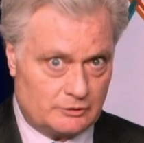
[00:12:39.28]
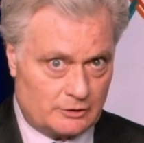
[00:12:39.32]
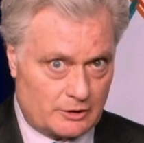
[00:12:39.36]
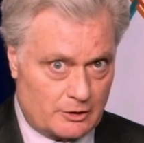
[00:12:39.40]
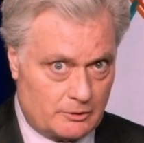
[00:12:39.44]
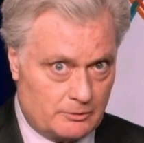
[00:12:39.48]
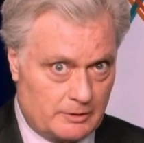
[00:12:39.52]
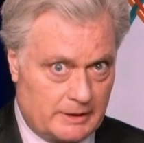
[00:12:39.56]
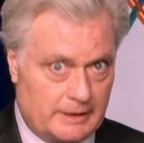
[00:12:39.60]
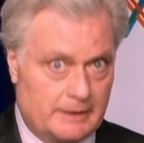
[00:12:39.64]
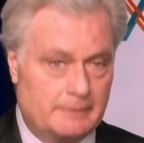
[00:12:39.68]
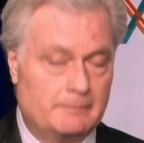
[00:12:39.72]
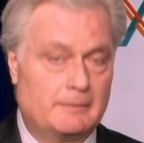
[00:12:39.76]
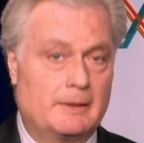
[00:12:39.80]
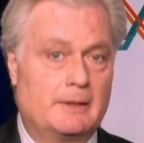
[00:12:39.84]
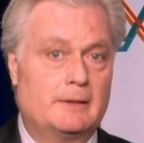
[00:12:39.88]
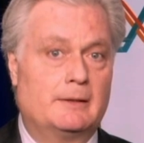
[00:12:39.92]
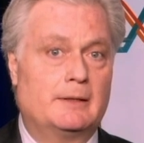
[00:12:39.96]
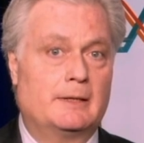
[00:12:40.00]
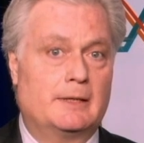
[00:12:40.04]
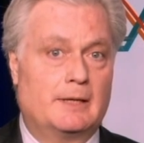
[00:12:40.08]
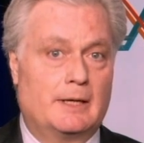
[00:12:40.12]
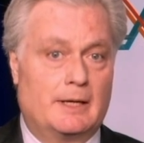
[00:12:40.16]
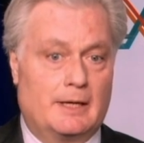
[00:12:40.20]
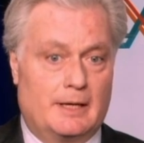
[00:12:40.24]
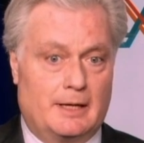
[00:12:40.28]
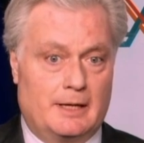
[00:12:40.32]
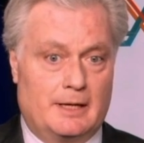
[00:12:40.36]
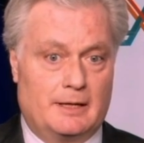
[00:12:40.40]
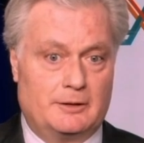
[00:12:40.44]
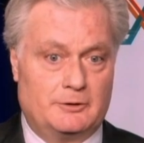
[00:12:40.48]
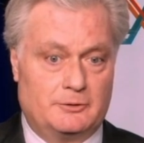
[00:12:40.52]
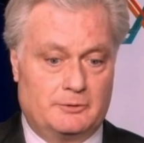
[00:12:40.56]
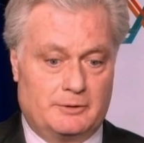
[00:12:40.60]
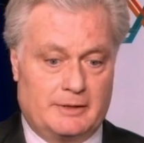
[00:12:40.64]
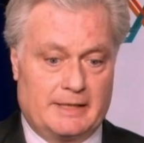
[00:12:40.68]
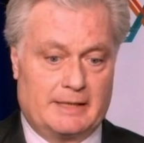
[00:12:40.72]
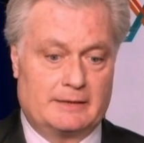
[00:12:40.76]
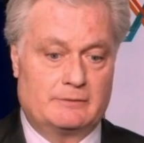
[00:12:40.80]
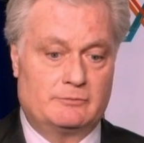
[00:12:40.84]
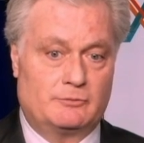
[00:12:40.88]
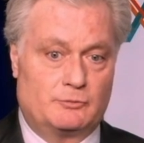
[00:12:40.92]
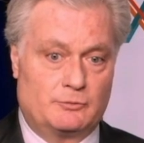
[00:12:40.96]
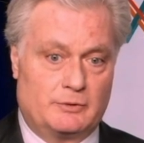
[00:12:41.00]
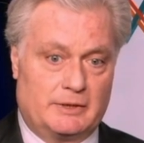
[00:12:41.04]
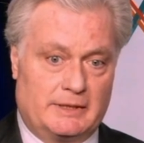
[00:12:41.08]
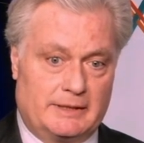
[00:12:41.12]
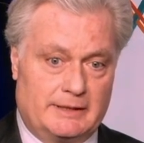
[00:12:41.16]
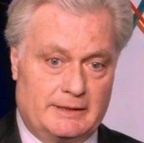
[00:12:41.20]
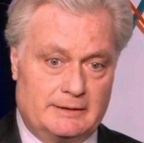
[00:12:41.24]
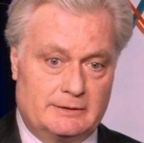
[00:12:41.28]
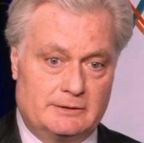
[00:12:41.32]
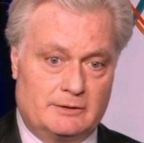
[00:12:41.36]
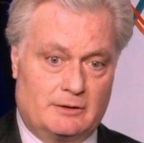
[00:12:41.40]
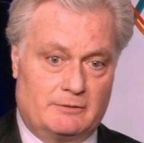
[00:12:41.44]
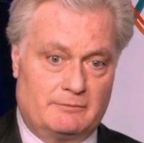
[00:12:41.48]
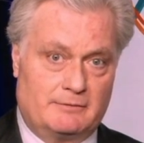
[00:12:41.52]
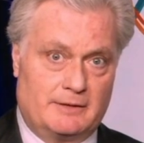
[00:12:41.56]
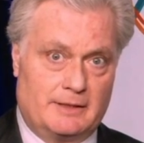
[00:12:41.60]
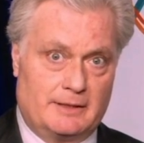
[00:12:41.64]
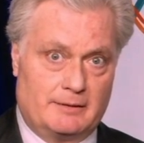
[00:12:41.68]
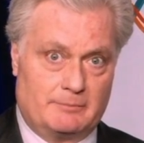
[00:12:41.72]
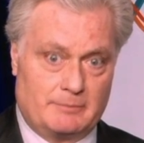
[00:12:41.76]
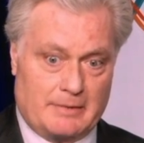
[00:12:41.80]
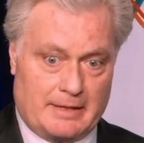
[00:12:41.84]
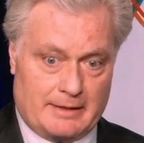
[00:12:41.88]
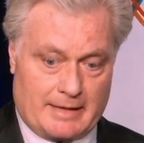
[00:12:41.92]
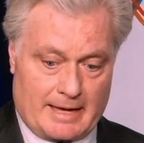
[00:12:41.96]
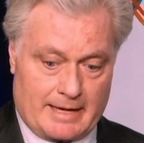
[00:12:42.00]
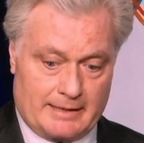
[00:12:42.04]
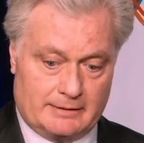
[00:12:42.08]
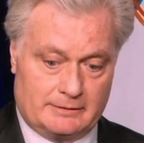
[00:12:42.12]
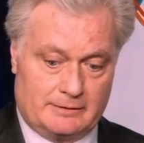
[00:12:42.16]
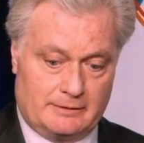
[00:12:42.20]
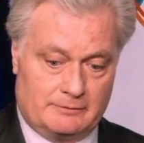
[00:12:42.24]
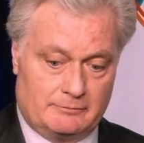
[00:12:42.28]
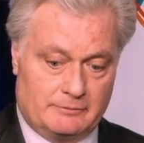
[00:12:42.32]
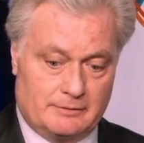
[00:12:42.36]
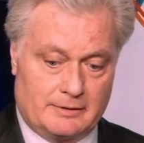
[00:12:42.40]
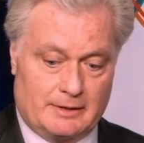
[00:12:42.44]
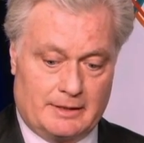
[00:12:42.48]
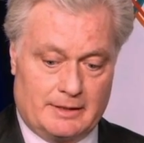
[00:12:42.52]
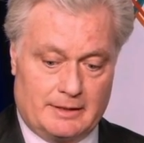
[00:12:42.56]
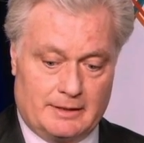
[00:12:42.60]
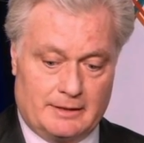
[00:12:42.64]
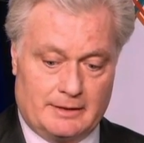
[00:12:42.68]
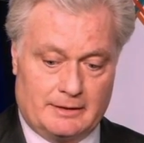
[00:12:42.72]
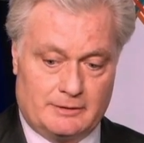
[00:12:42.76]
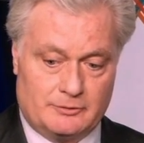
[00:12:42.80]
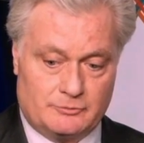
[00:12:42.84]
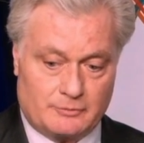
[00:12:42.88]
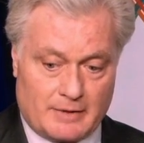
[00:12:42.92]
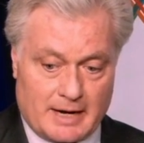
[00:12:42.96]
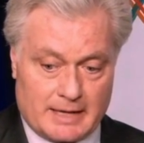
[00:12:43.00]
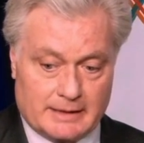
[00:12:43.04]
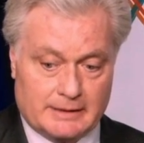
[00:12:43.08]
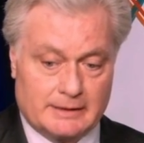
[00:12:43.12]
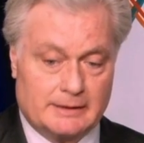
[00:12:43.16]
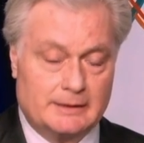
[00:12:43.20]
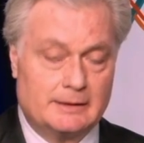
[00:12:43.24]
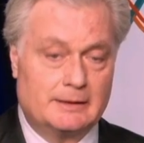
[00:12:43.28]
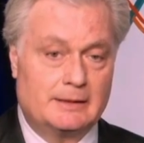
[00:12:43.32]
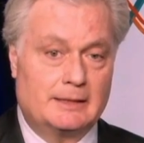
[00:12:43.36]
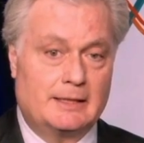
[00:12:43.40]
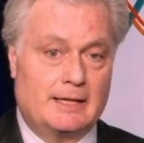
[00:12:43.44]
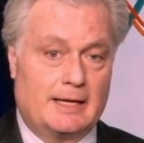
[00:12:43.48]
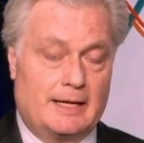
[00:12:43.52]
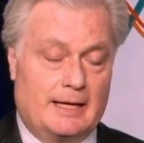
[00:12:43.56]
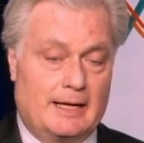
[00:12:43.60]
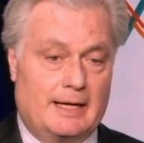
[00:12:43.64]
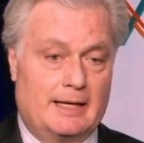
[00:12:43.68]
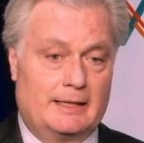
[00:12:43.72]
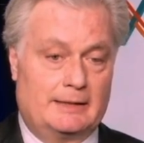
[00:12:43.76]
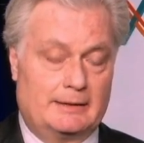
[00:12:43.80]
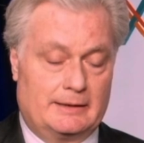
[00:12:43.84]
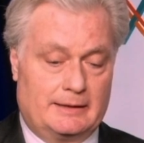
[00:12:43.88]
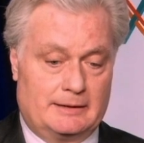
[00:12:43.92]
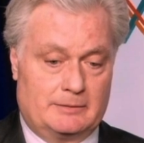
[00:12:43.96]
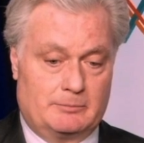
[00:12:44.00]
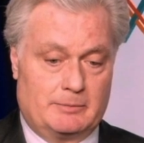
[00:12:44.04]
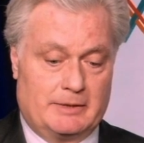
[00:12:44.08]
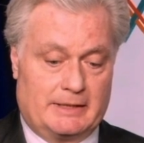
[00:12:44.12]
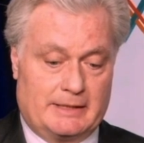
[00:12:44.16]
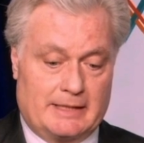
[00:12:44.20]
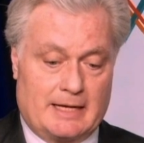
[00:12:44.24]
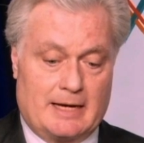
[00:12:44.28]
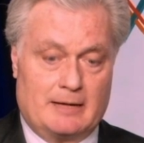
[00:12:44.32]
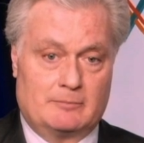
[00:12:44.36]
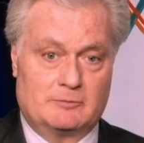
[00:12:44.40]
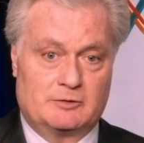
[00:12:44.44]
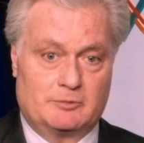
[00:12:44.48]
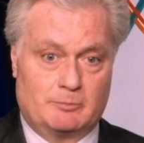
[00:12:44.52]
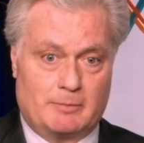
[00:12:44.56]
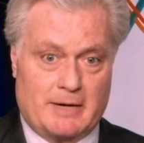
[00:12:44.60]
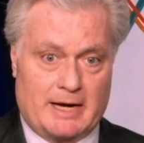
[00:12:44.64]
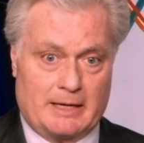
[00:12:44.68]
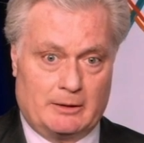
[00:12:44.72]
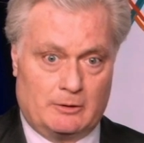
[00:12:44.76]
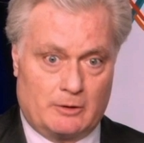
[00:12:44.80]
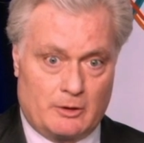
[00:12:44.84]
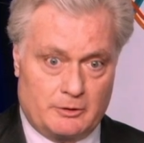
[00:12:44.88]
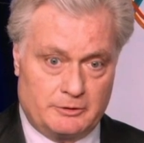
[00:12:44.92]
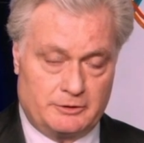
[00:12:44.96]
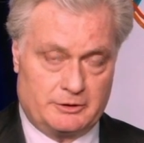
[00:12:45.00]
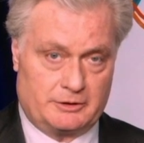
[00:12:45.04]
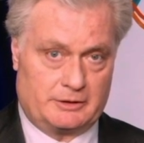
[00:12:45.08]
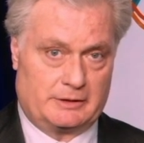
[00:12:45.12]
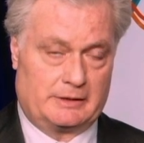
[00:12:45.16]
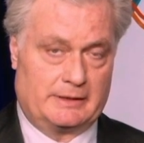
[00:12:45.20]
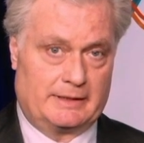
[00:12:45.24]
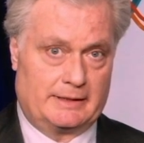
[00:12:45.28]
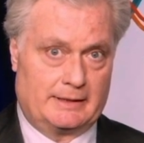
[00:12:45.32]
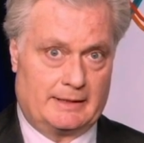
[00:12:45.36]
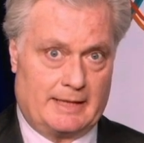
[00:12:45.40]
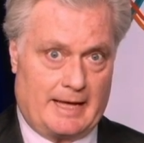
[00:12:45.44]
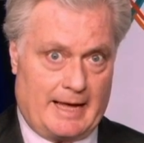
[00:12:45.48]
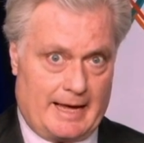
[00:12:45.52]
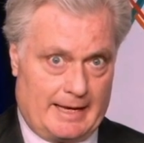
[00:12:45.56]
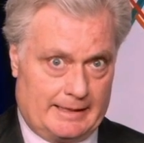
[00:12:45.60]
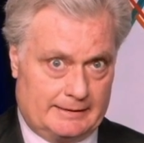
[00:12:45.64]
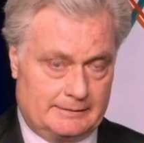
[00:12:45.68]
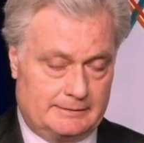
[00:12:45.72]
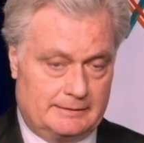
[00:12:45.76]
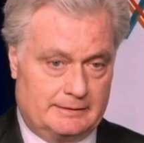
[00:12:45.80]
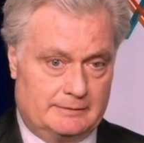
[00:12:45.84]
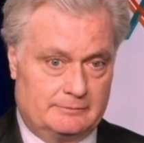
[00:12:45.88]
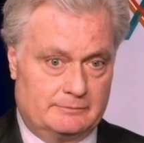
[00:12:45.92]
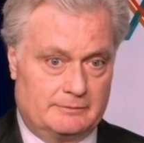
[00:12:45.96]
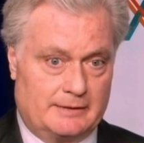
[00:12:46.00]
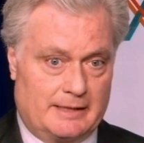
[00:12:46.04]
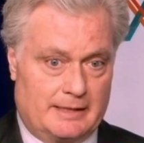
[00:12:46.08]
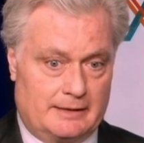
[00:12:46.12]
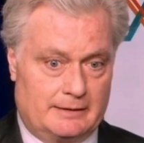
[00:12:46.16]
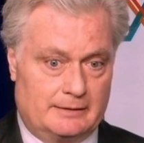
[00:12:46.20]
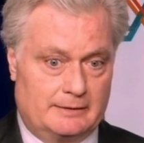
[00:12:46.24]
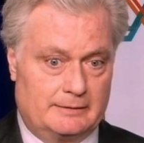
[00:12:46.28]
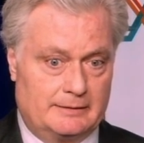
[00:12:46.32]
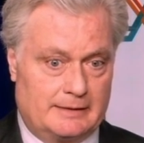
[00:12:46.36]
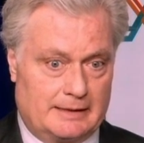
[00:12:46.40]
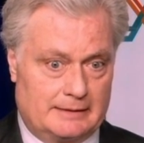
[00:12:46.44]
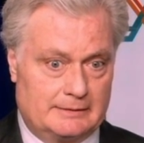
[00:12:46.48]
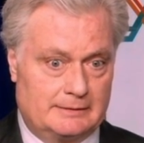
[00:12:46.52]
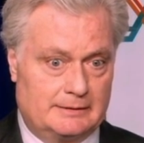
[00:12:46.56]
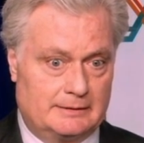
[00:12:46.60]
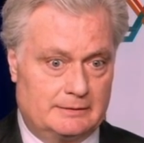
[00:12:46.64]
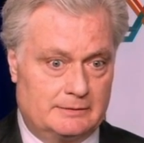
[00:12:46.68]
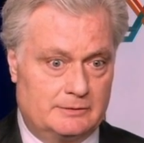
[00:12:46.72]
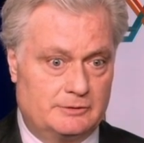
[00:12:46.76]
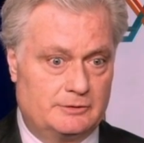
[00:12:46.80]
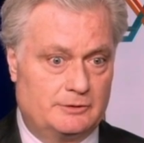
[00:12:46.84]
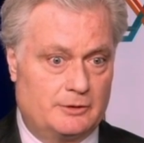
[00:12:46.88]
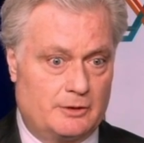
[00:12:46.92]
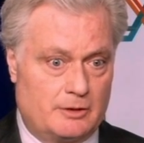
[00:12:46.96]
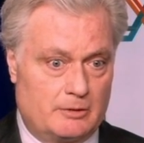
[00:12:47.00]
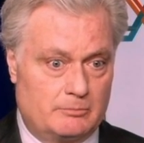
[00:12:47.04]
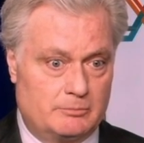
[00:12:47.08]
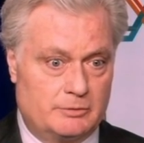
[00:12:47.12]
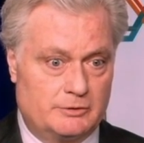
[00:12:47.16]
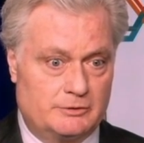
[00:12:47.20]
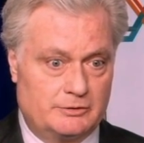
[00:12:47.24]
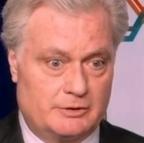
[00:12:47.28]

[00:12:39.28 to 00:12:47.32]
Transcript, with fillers: slowly, you get the release of an active drug, and it becomes biologically active and does its job.